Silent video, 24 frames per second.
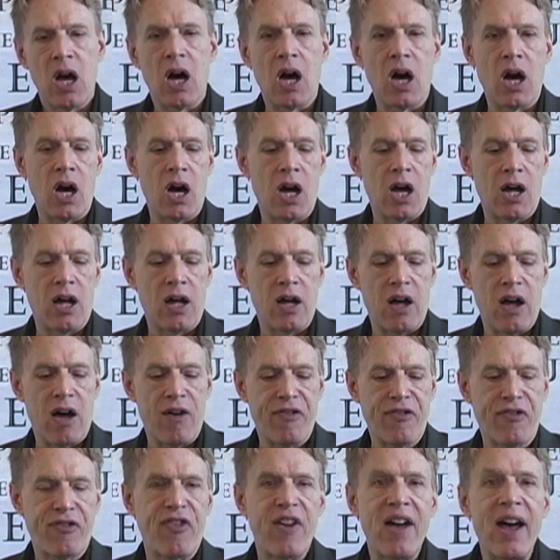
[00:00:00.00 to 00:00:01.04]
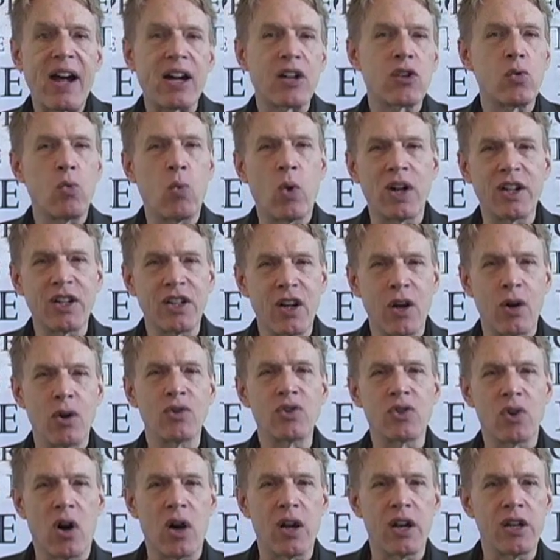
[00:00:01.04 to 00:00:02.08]
affect what
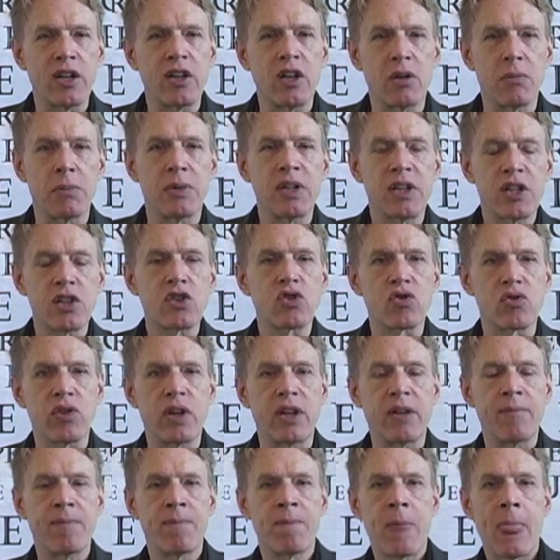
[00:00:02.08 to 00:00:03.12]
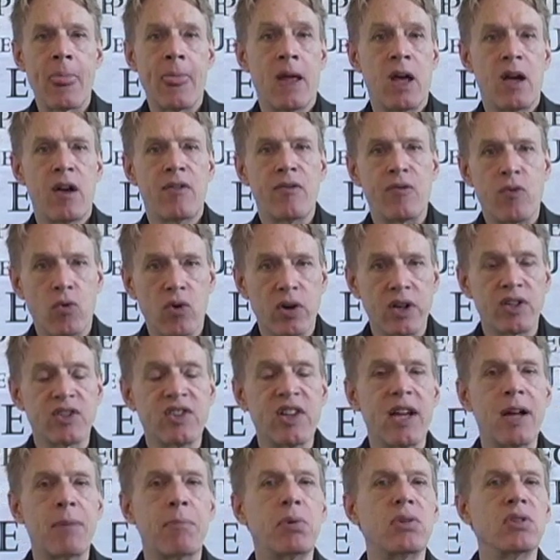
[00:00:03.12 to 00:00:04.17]
goes on in human history. For
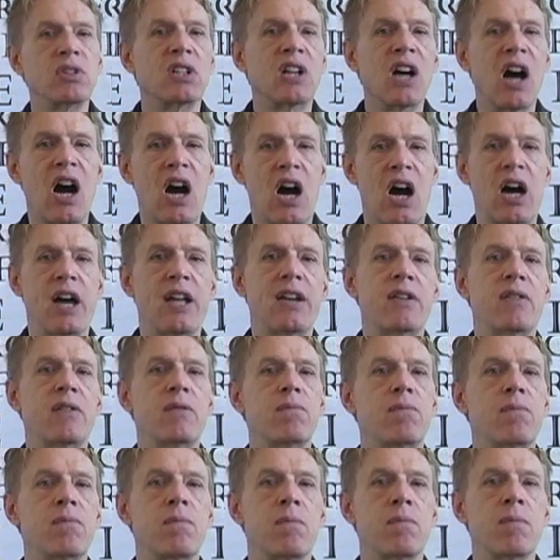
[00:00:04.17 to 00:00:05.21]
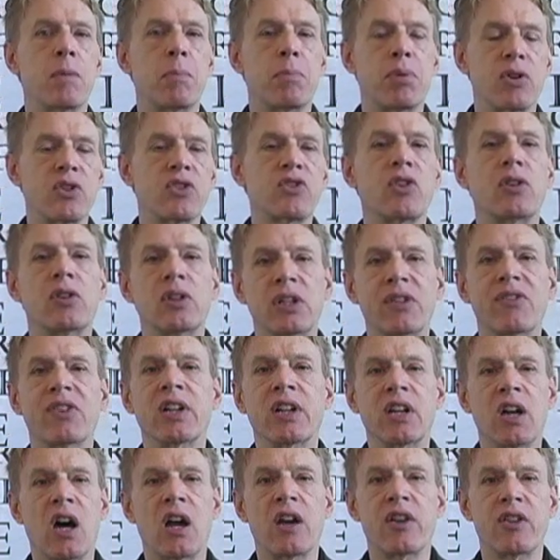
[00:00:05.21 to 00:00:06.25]
example, God, the personal
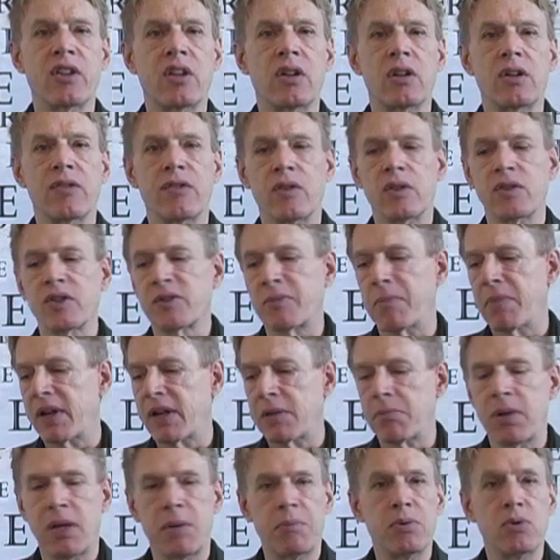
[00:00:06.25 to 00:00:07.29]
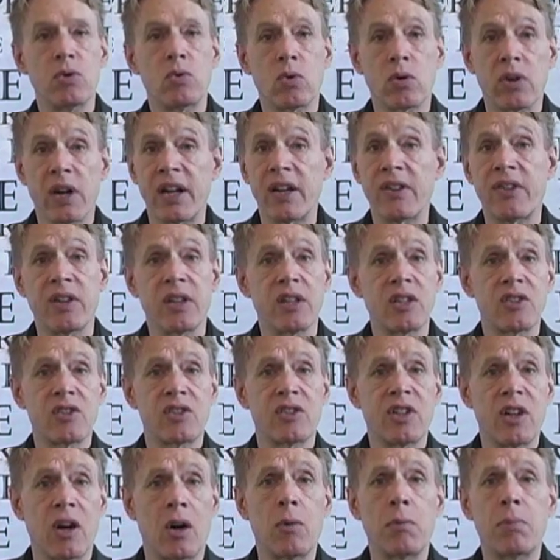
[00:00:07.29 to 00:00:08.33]
living God of the universe. Many people who are
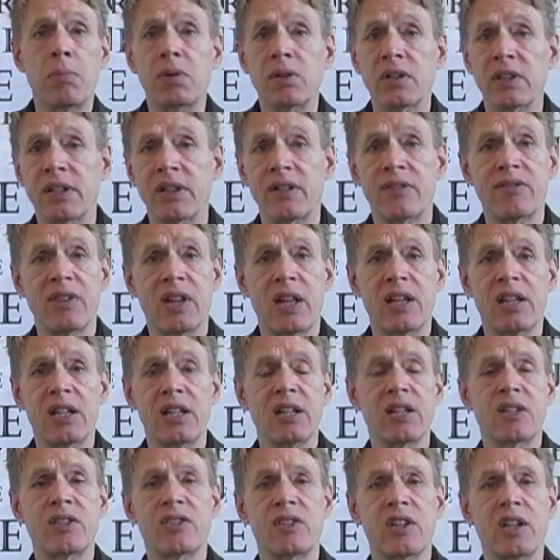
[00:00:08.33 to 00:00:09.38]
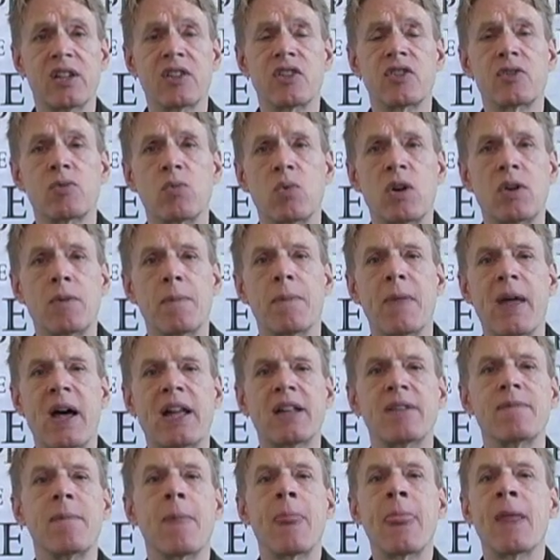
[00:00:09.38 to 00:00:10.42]
atheists don't believe that he exists. Well,
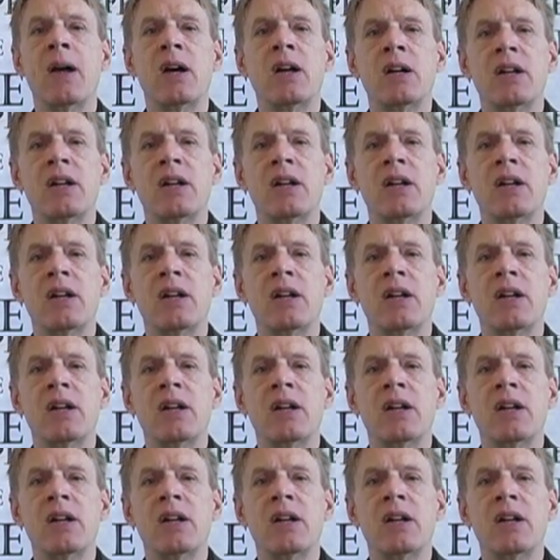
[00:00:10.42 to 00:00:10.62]
that